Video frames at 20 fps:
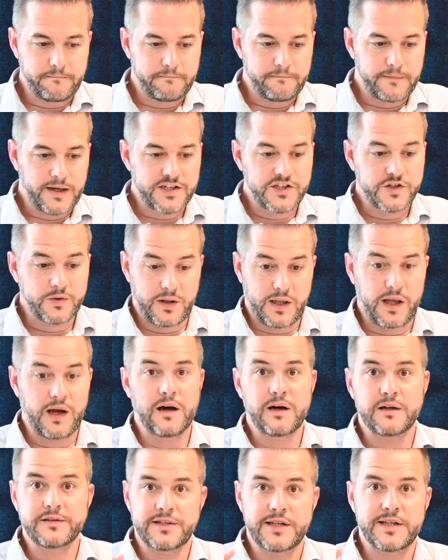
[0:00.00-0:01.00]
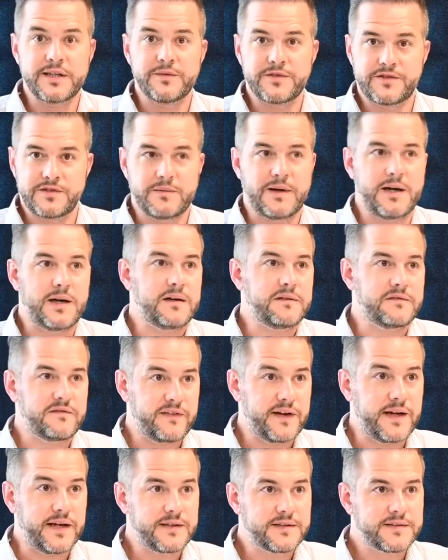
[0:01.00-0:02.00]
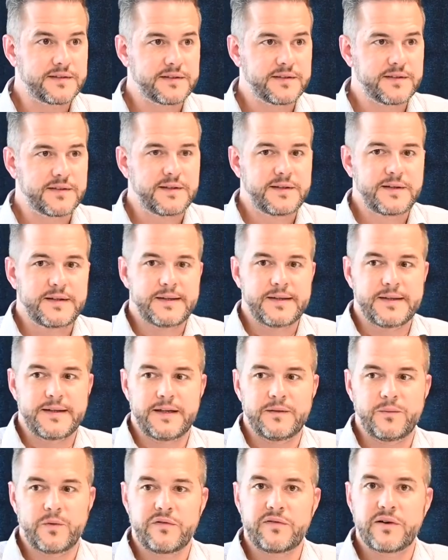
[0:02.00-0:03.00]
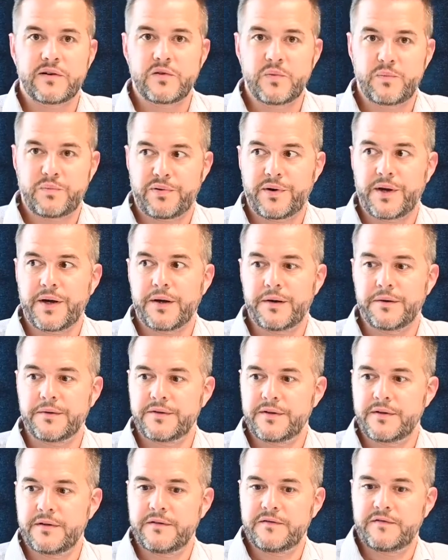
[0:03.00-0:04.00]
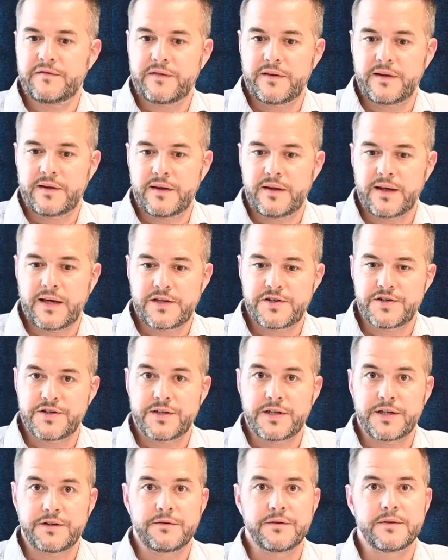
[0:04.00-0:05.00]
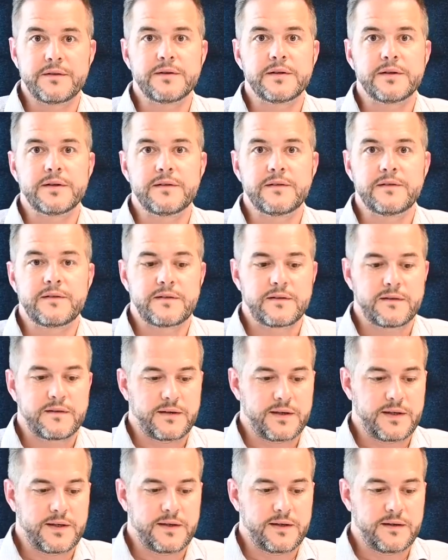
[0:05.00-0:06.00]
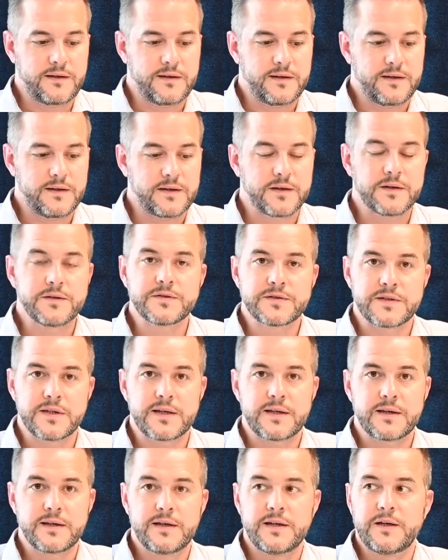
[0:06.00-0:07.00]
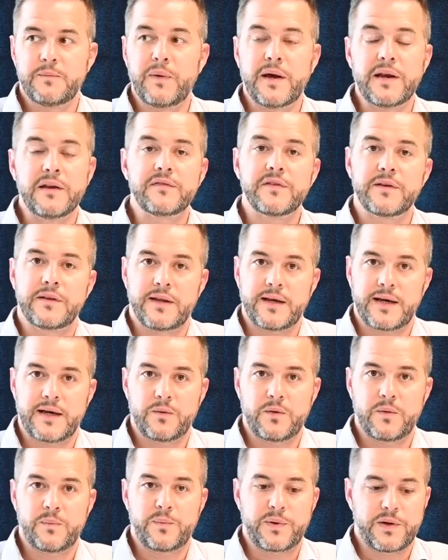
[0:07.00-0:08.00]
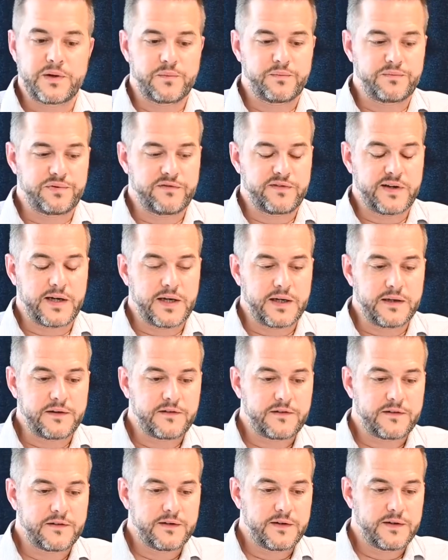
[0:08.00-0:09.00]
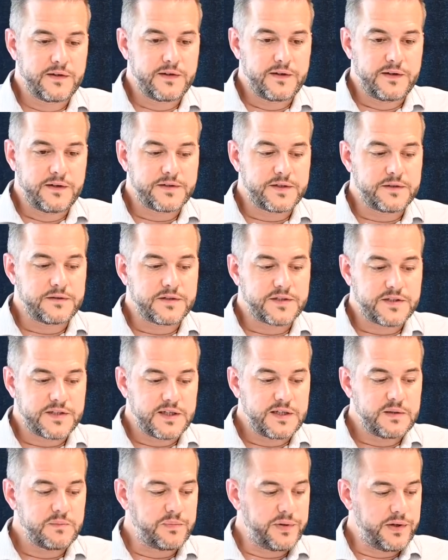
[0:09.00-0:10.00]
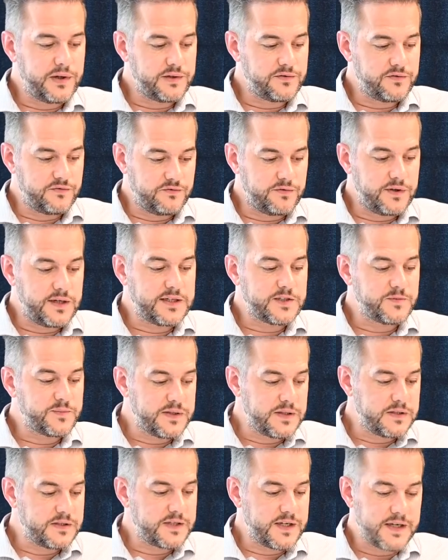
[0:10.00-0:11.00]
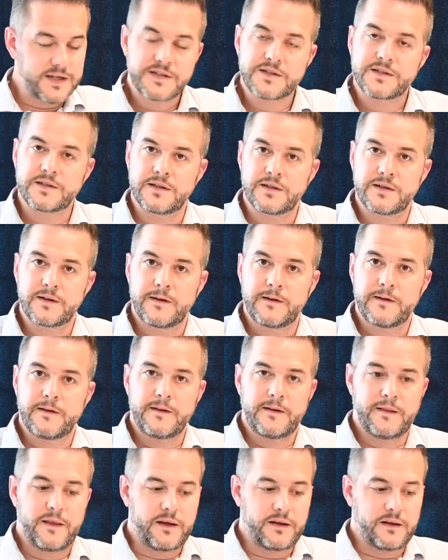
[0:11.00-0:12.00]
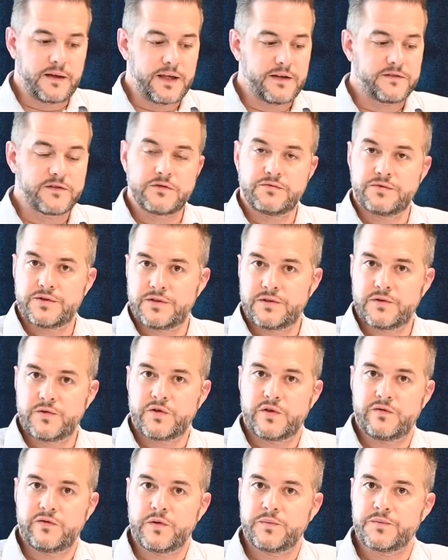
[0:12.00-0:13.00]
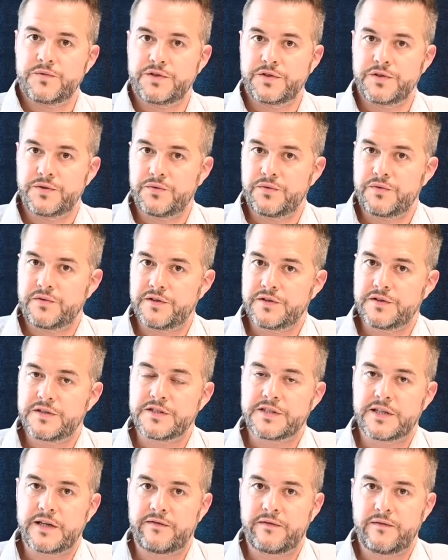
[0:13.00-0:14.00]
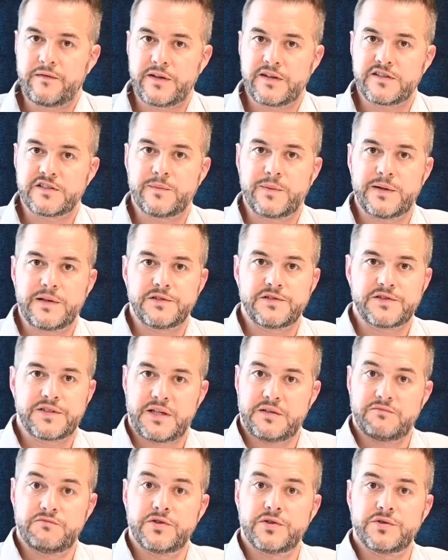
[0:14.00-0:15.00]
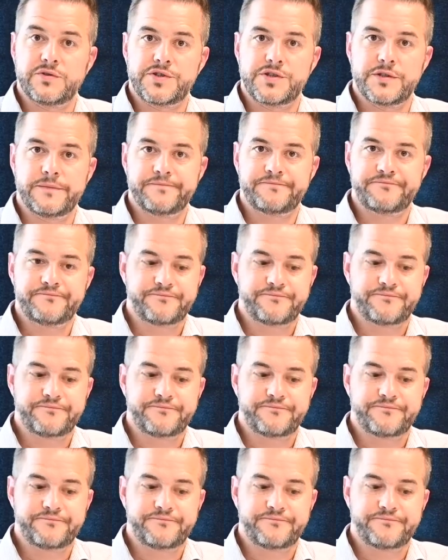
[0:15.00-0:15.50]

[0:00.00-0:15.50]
actual dealing with some hard facts, we're very proud of the engineering and the acoustic benefit that our pod provides. So the Scene pod has been tested and gives a result of up to 37 decibels sound reduction.